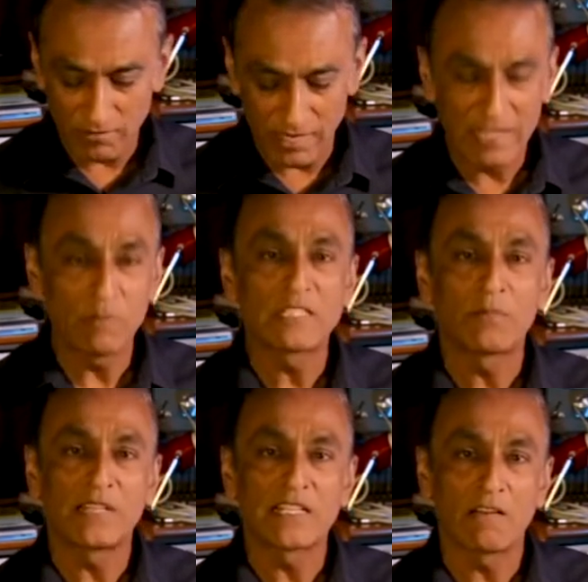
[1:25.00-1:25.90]
I really want
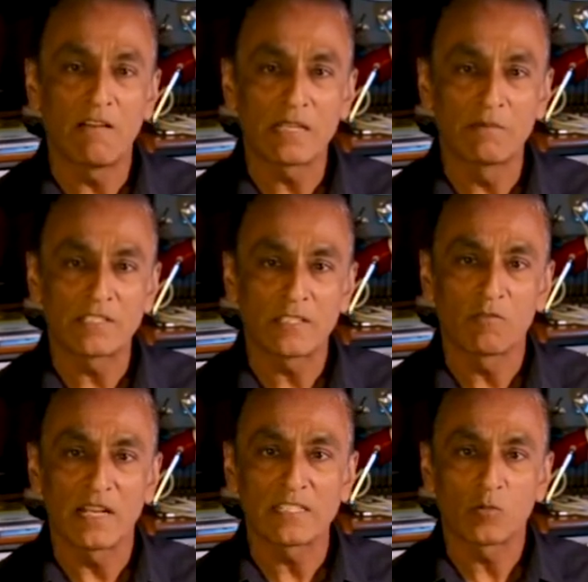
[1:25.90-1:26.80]
to put this argument
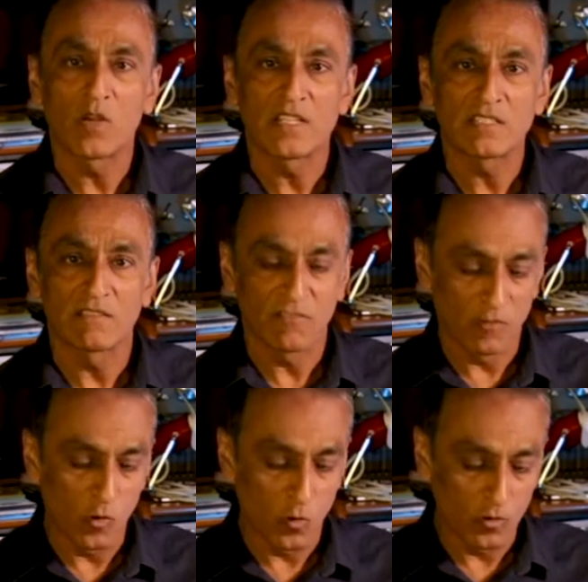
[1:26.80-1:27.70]
to rest once and
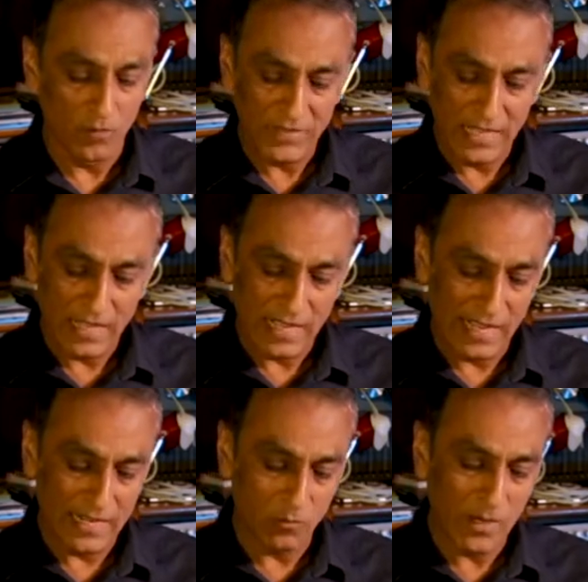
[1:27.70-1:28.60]
for all.
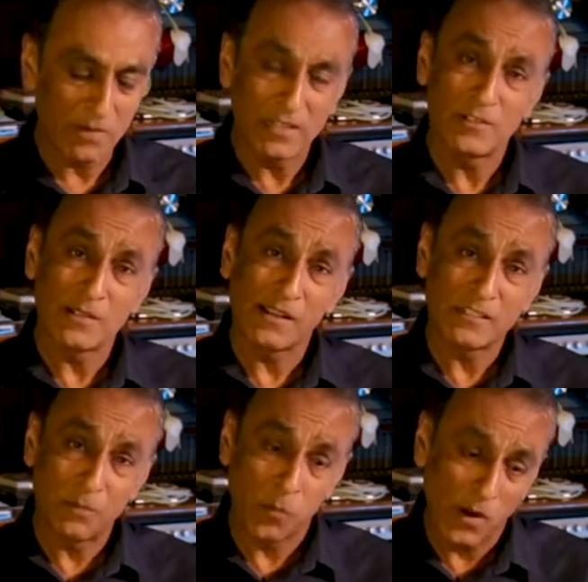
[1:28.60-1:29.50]
And what I'm going to do is I'm
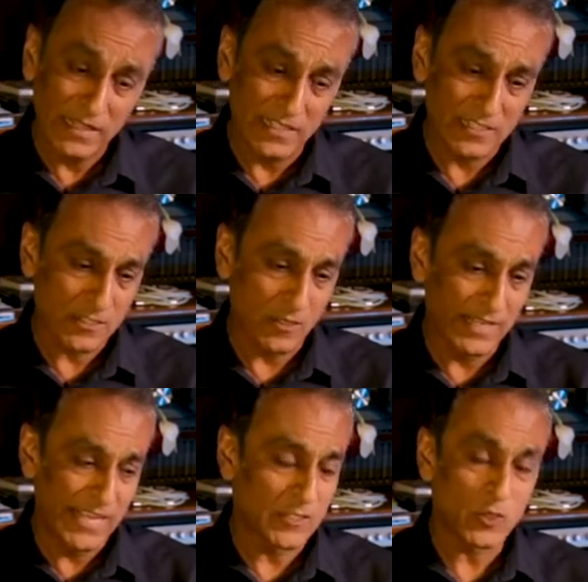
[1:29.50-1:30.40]
going to point this
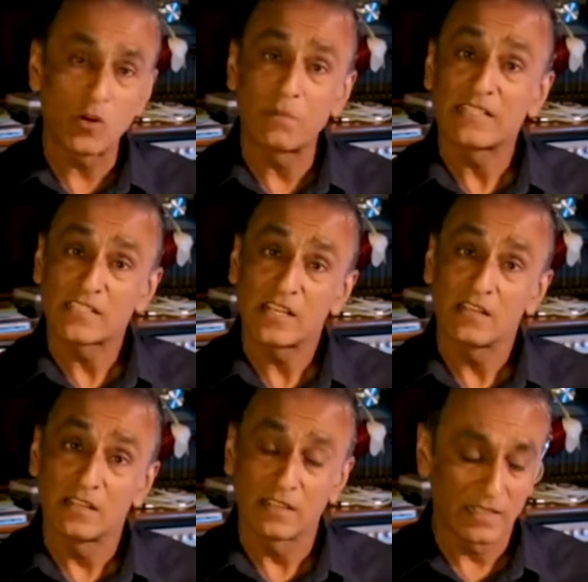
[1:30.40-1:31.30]
to each drum in
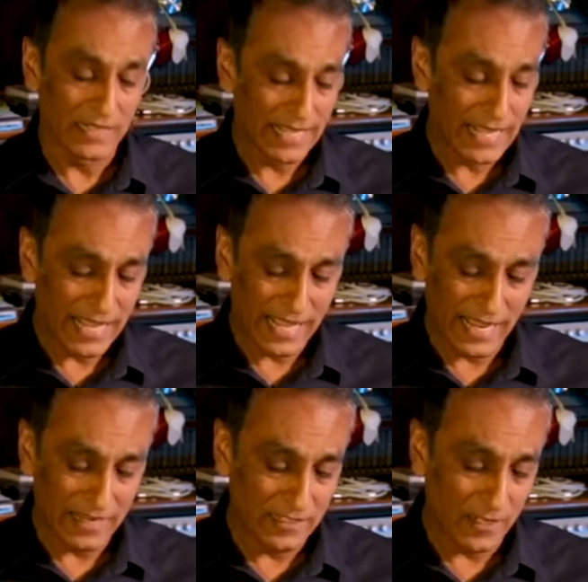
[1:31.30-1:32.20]
turn.
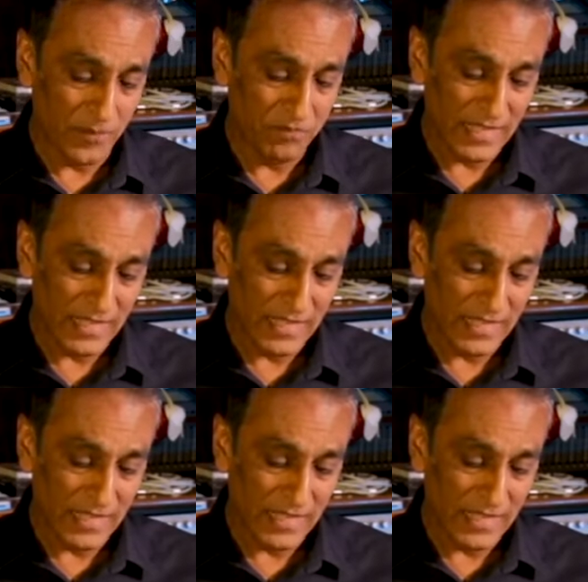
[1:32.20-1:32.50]
And